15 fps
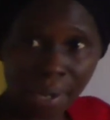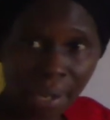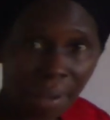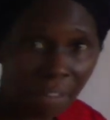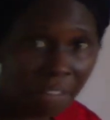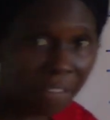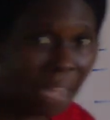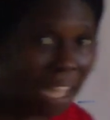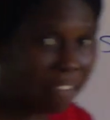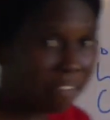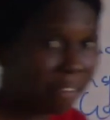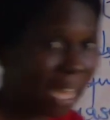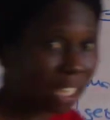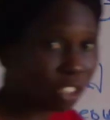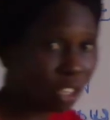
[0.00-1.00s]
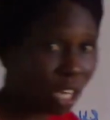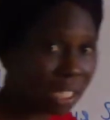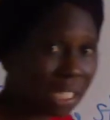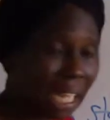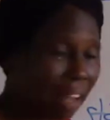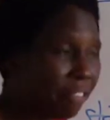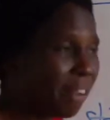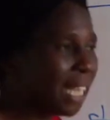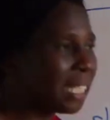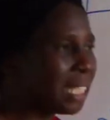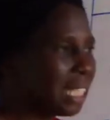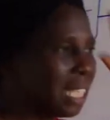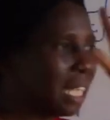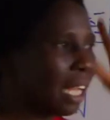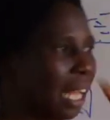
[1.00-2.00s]
5 factors
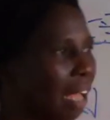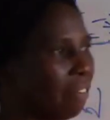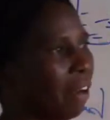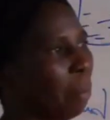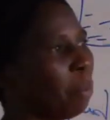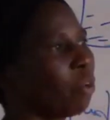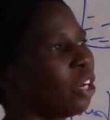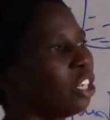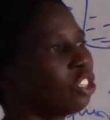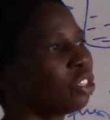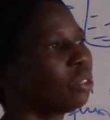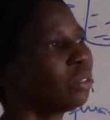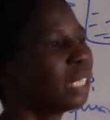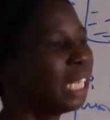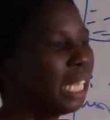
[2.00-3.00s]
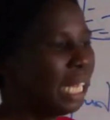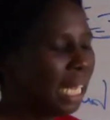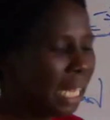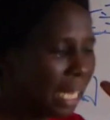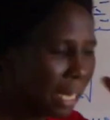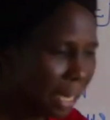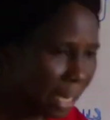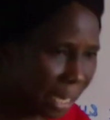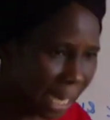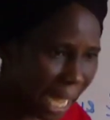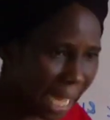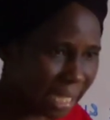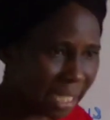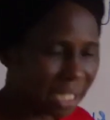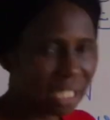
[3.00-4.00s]
affecting evaporation.
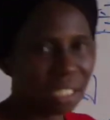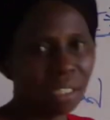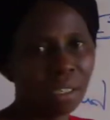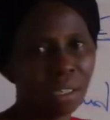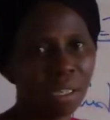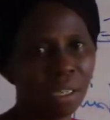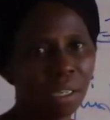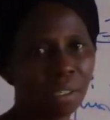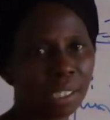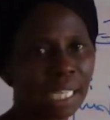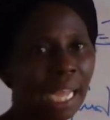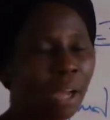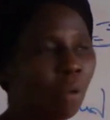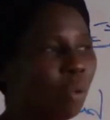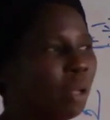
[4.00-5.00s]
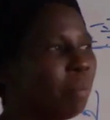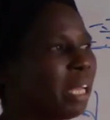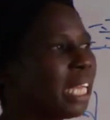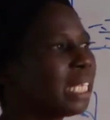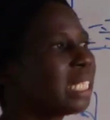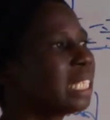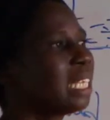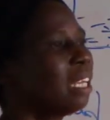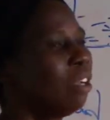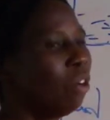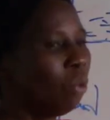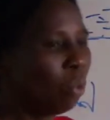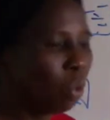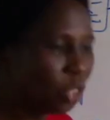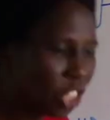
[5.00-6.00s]
Next time we meet,
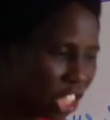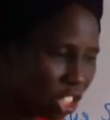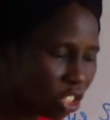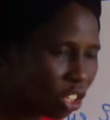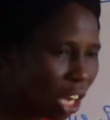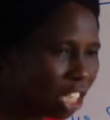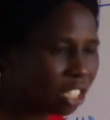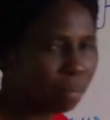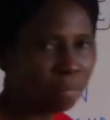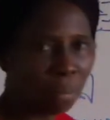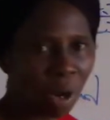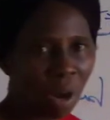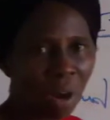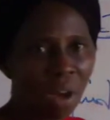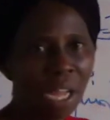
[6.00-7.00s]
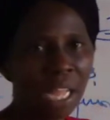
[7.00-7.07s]
we'll discuss more